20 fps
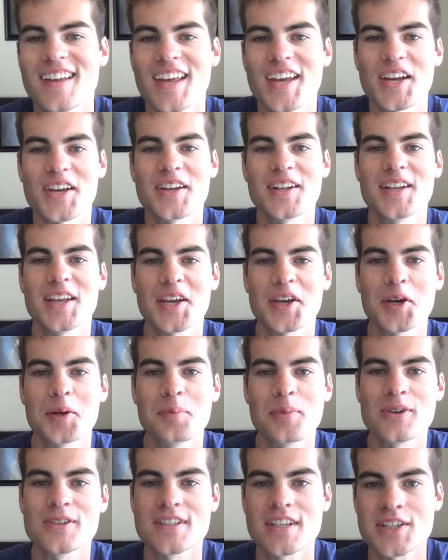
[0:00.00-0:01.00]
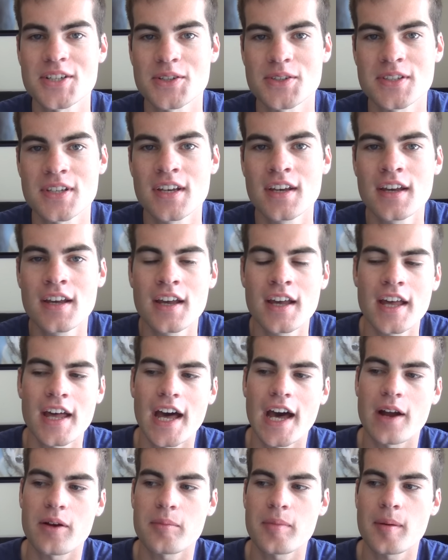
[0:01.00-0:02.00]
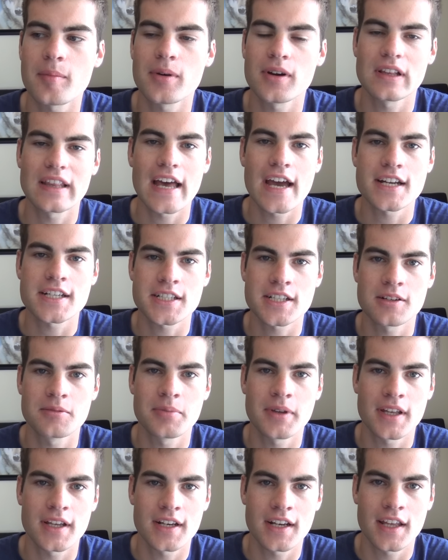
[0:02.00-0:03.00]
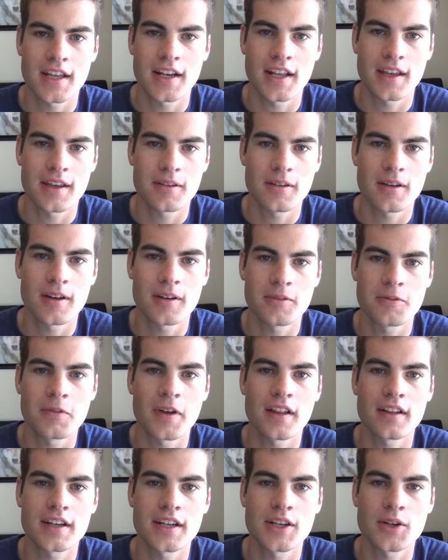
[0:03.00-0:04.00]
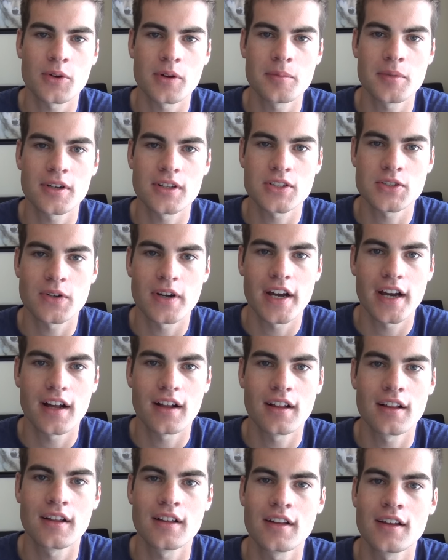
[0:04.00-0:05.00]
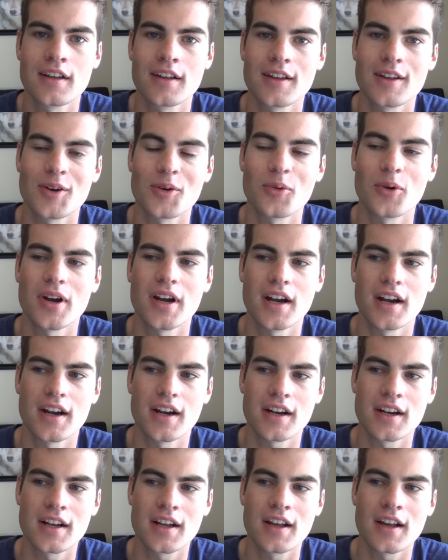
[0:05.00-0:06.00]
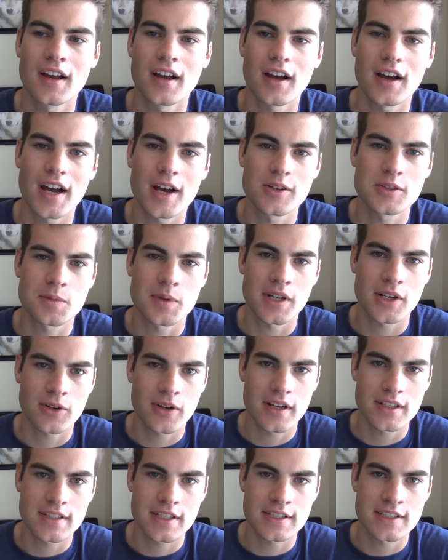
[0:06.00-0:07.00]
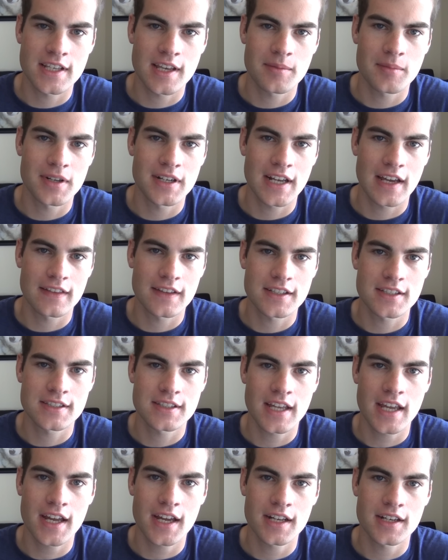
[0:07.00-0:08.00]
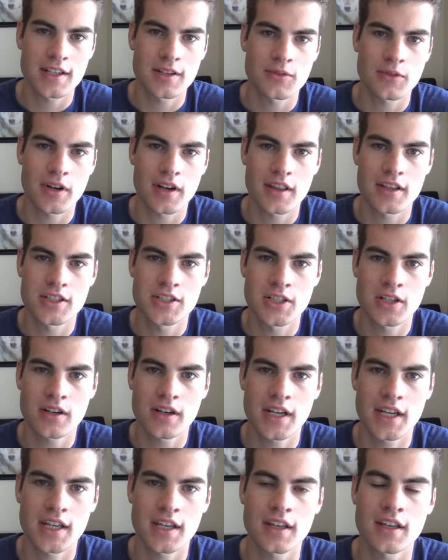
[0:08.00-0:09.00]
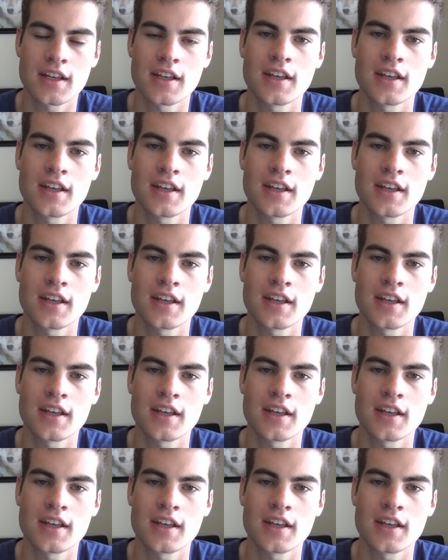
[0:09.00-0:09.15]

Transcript: It could it could pose issues. I remember last year being in a, a felony criminal trial where I was being cross-examined on the stand in front of the jury,